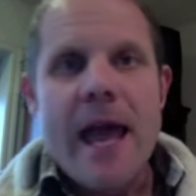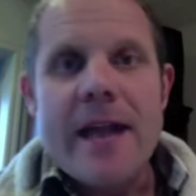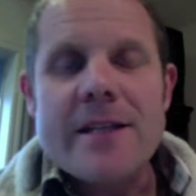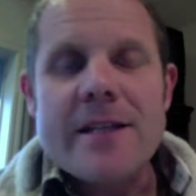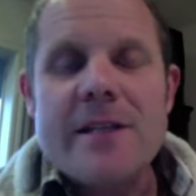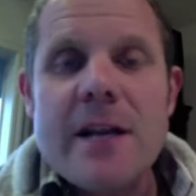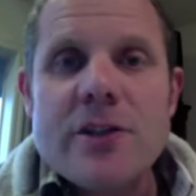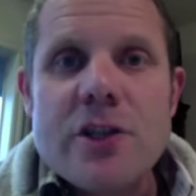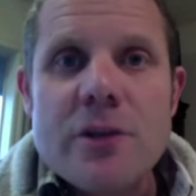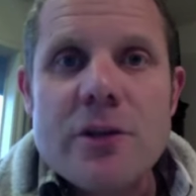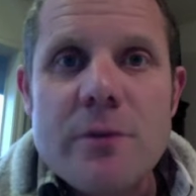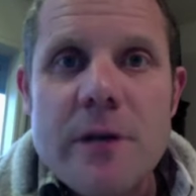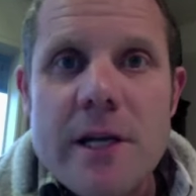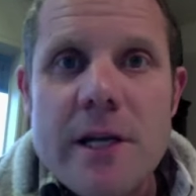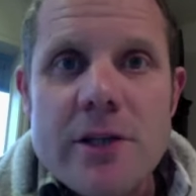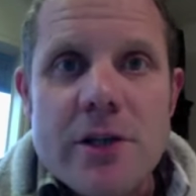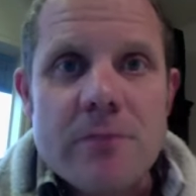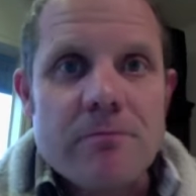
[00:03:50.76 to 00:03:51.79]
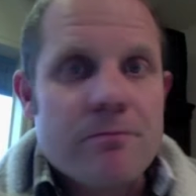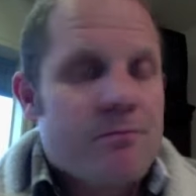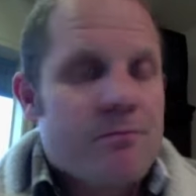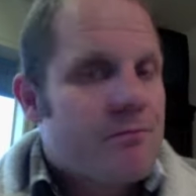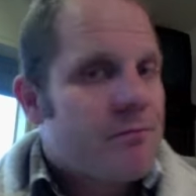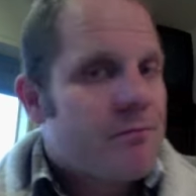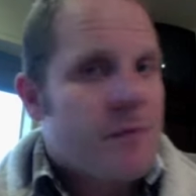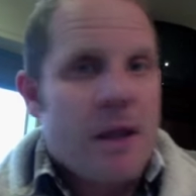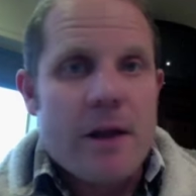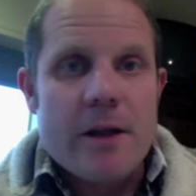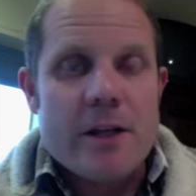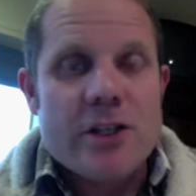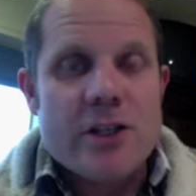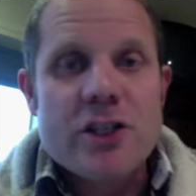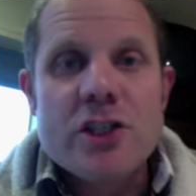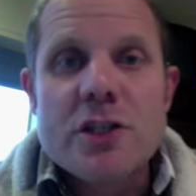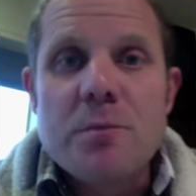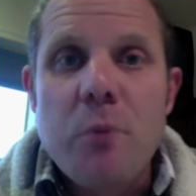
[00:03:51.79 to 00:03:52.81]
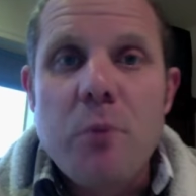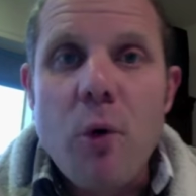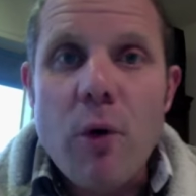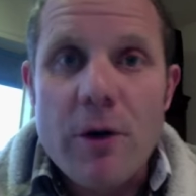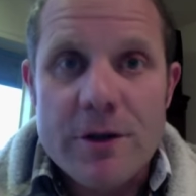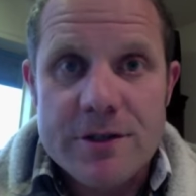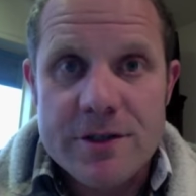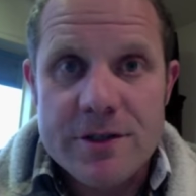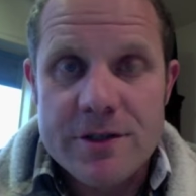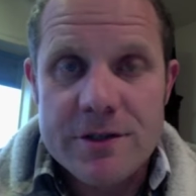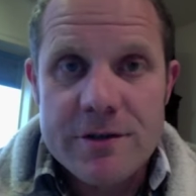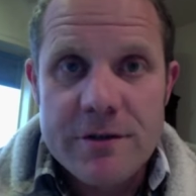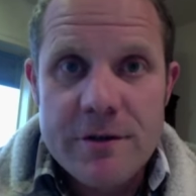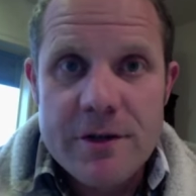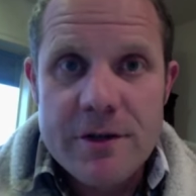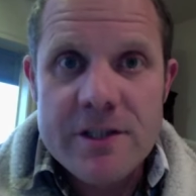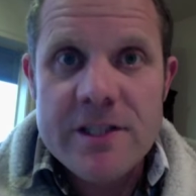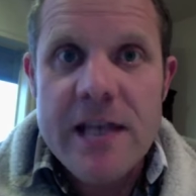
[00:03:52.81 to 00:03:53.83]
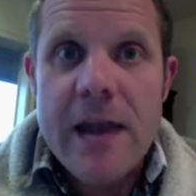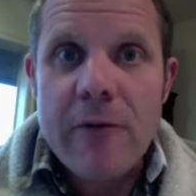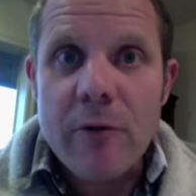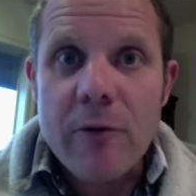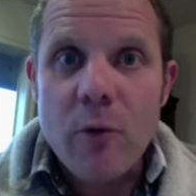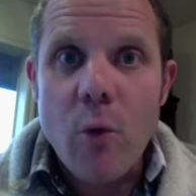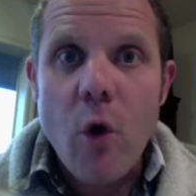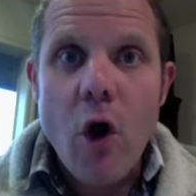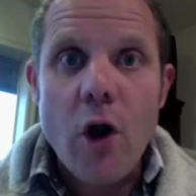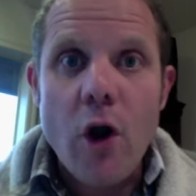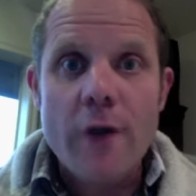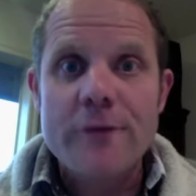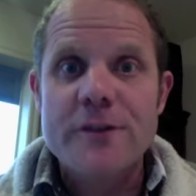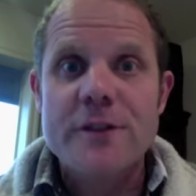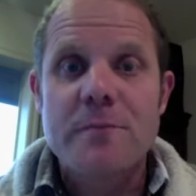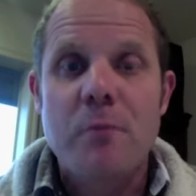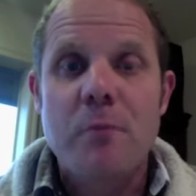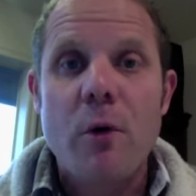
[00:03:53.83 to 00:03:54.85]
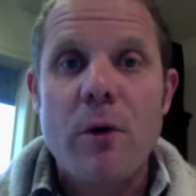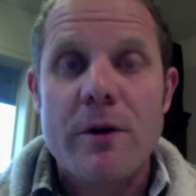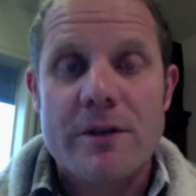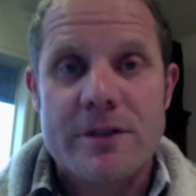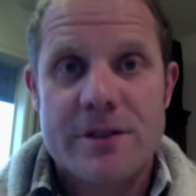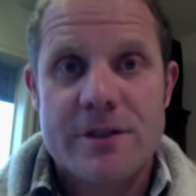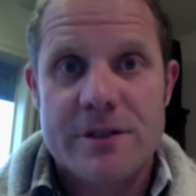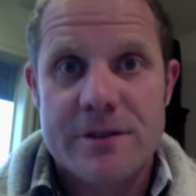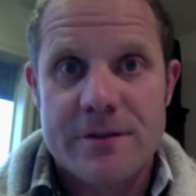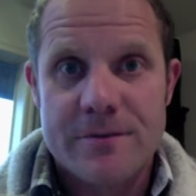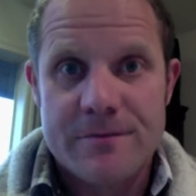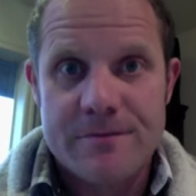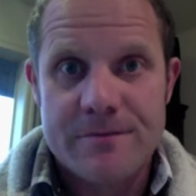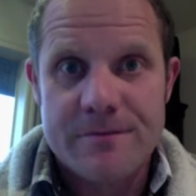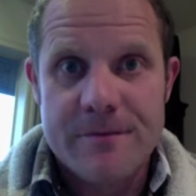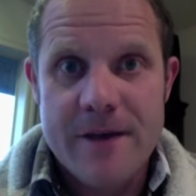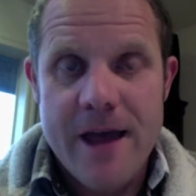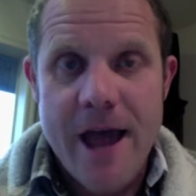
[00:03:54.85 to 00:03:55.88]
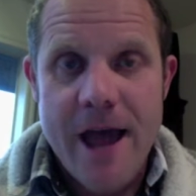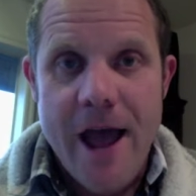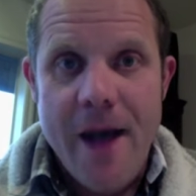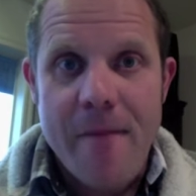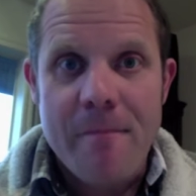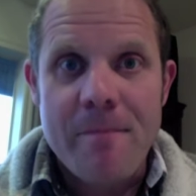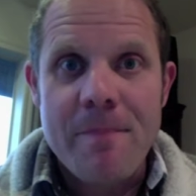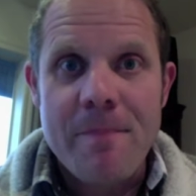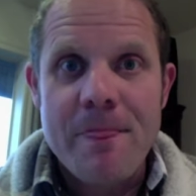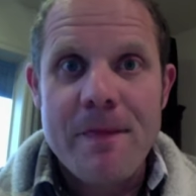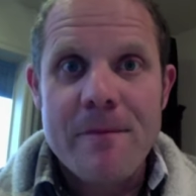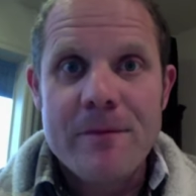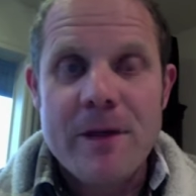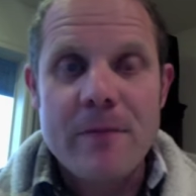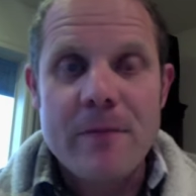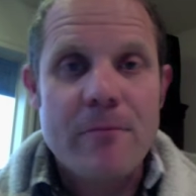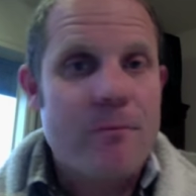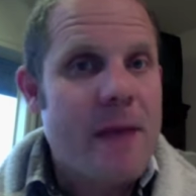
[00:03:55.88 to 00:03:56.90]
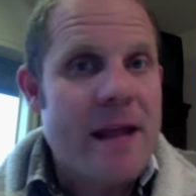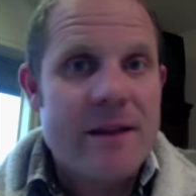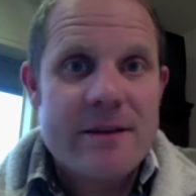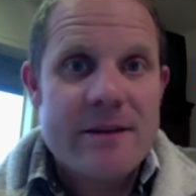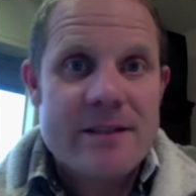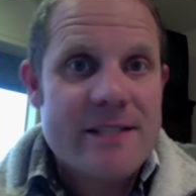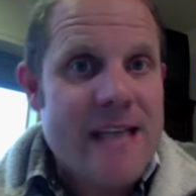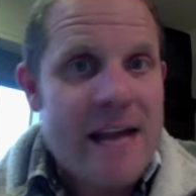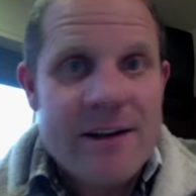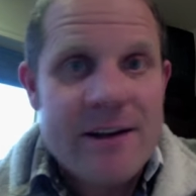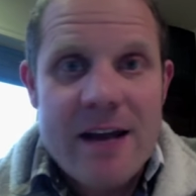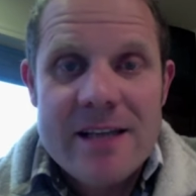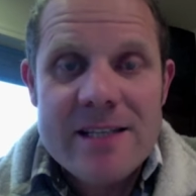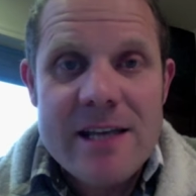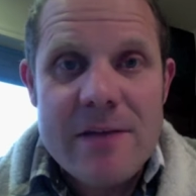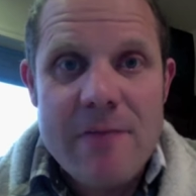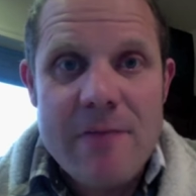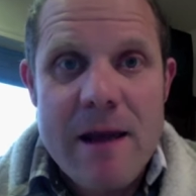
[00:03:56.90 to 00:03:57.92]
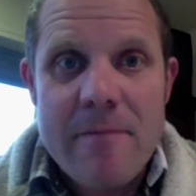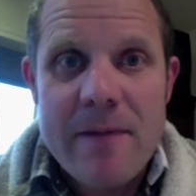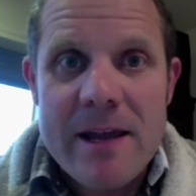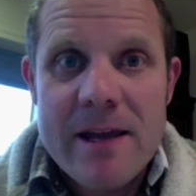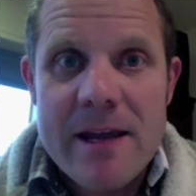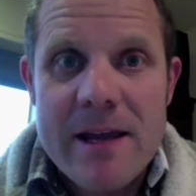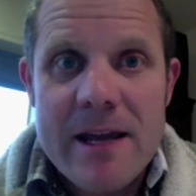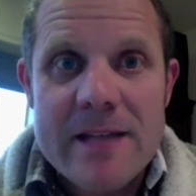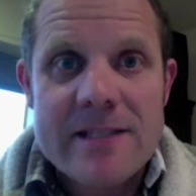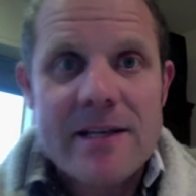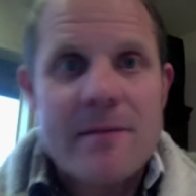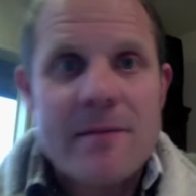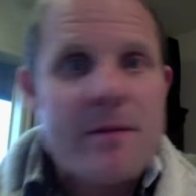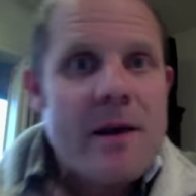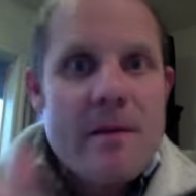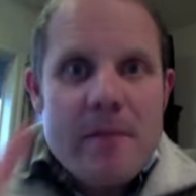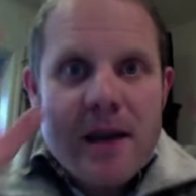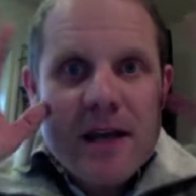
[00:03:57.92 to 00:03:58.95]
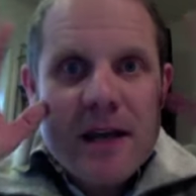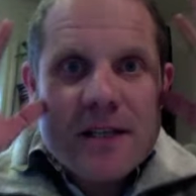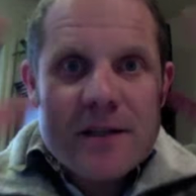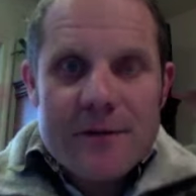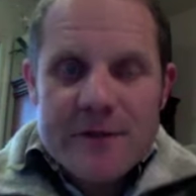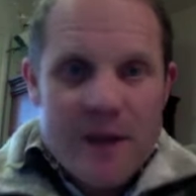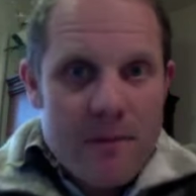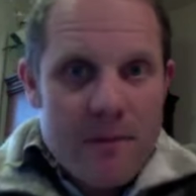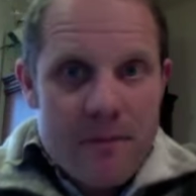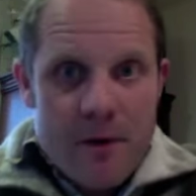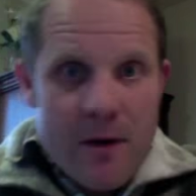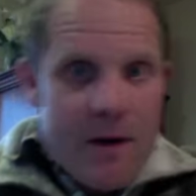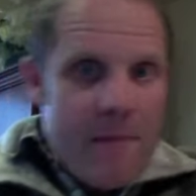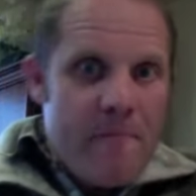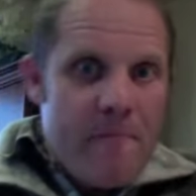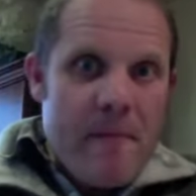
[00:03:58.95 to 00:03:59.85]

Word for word: And it's not just religion. It's sports. The sacred wall of sports. Um, that meant Sandusky raping kids, and because of some